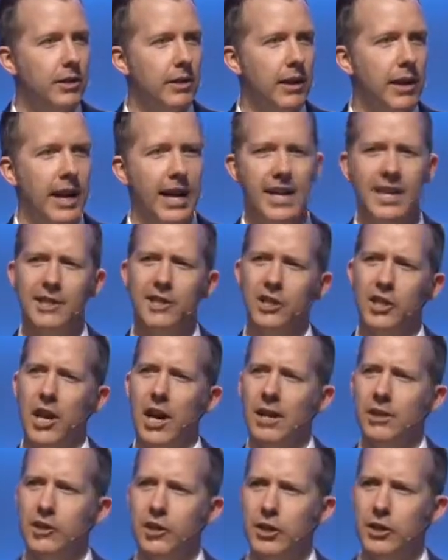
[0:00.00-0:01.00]
And it's
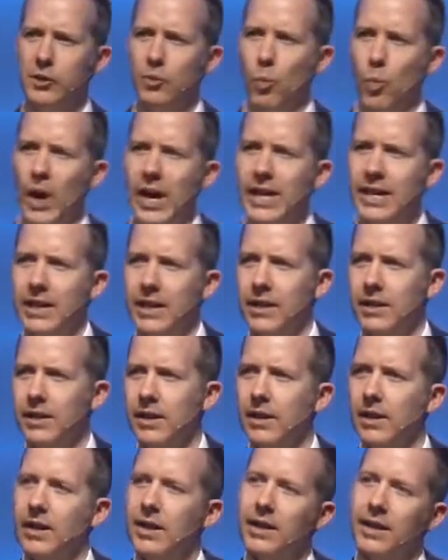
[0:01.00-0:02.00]
not just waiting,
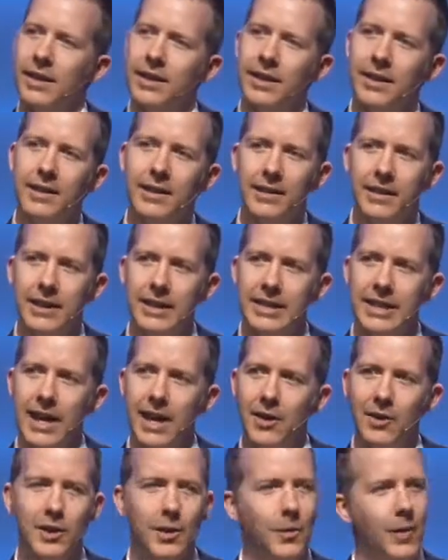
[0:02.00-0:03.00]
it's
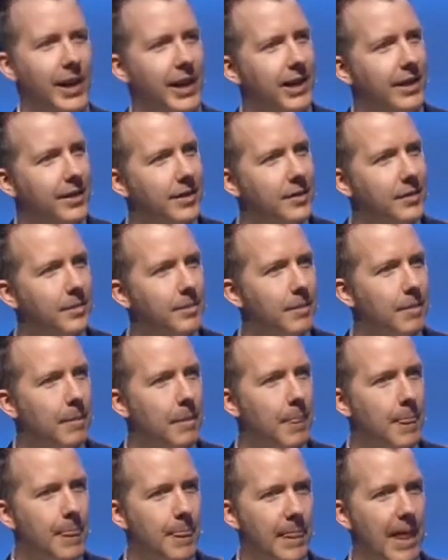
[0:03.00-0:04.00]
how you wait.
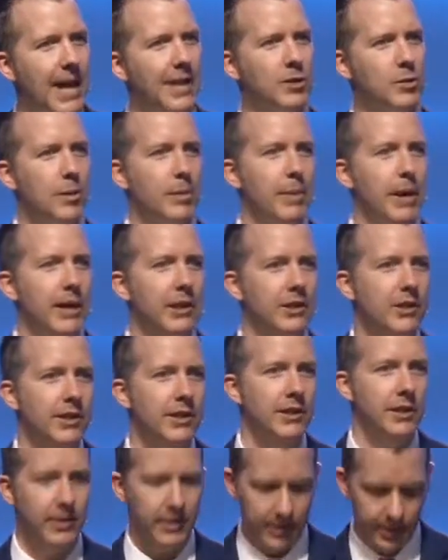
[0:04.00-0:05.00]
That's what
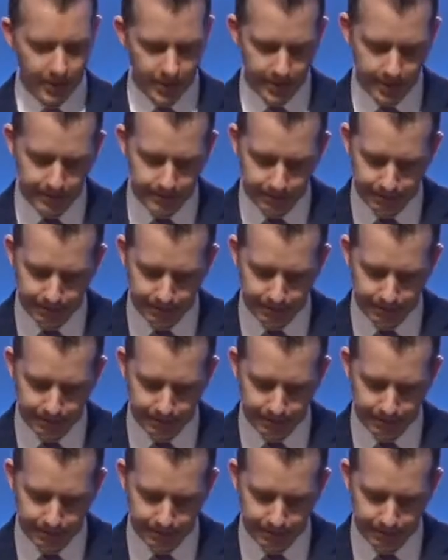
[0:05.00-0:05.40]
patience is.